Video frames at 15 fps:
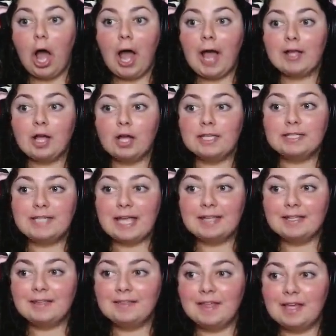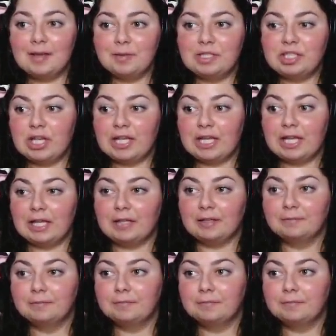got a daily thingy-majiggy!